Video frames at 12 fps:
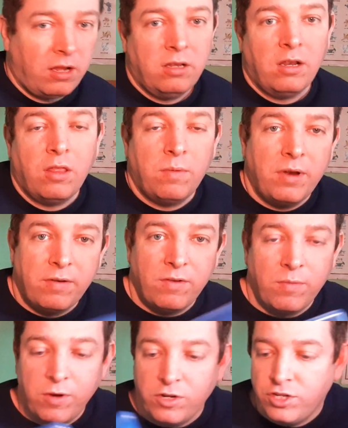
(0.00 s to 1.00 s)
Another one I've
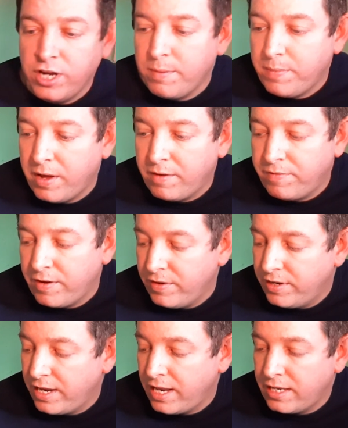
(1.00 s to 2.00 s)
not watched yet, but I
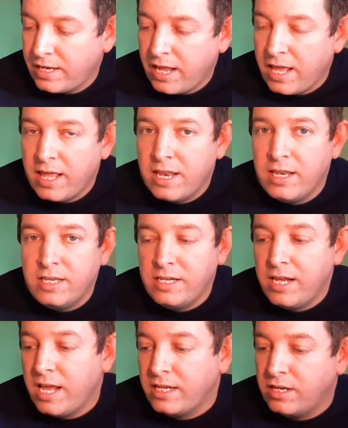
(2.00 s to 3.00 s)
found it in
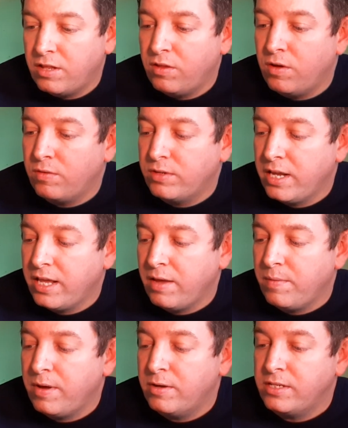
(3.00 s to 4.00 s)
CX and I thought I'll take
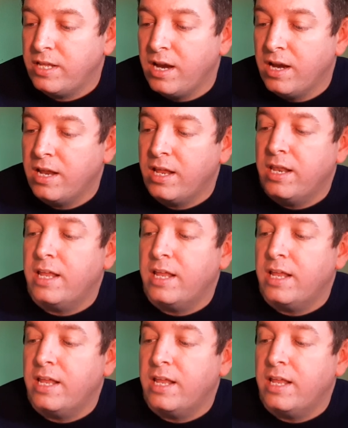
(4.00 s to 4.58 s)
it while it's there. And